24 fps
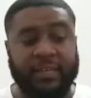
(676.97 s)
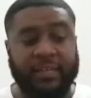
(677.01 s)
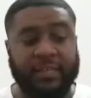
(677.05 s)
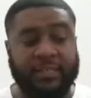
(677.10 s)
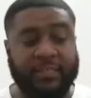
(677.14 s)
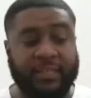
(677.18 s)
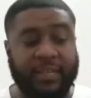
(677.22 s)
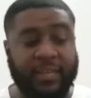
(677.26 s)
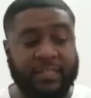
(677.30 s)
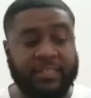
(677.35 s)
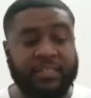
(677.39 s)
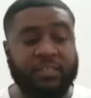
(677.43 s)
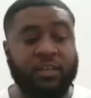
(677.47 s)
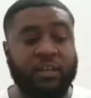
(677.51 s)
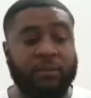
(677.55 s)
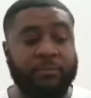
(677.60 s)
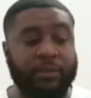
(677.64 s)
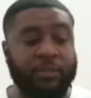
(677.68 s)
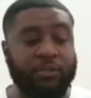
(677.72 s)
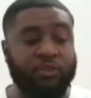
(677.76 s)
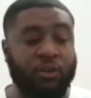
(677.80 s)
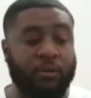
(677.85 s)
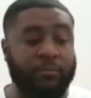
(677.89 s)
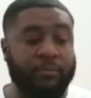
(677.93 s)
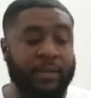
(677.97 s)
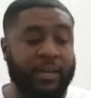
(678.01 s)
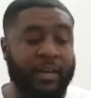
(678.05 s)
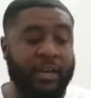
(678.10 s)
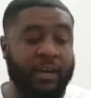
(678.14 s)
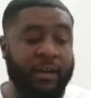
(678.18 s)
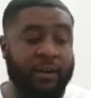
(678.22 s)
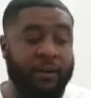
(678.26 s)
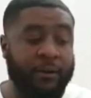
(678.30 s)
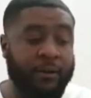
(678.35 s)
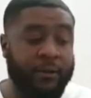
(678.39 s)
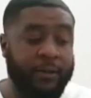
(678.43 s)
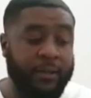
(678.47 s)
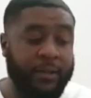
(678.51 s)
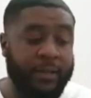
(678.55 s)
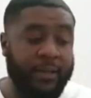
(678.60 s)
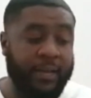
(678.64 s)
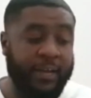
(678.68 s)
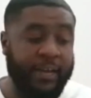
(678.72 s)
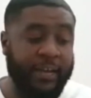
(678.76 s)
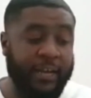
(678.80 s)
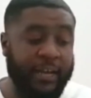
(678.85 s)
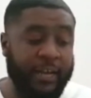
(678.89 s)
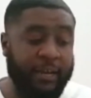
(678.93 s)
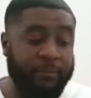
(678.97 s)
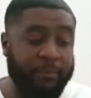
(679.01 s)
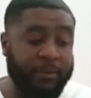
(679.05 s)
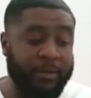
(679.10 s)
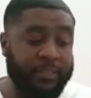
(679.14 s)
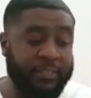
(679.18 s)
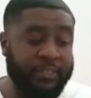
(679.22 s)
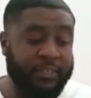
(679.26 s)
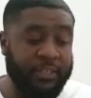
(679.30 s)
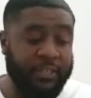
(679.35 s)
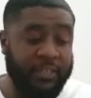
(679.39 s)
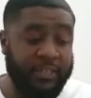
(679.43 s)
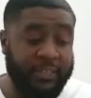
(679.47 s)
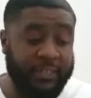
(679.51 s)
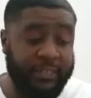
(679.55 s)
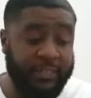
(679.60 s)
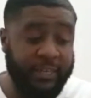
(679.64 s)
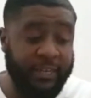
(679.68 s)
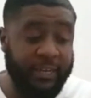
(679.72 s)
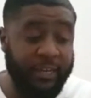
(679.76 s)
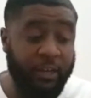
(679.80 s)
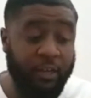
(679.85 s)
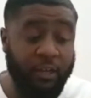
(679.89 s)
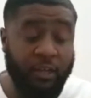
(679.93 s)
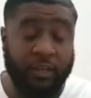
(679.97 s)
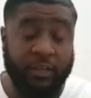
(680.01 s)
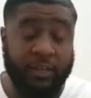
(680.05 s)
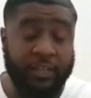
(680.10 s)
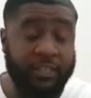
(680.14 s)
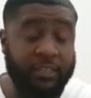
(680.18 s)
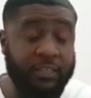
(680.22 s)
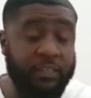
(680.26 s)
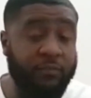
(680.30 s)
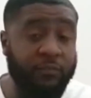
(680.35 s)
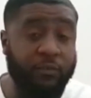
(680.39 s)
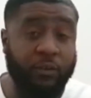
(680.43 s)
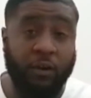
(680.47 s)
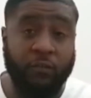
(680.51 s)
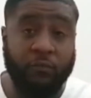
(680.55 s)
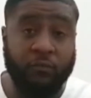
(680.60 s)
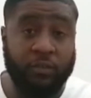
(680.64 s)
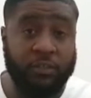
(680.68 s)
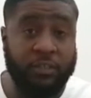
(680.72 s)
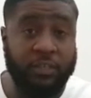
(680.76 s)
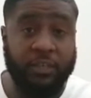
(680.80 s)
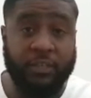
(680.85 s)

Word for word: His head's gonna be dropped now. He, in the interview afterwards,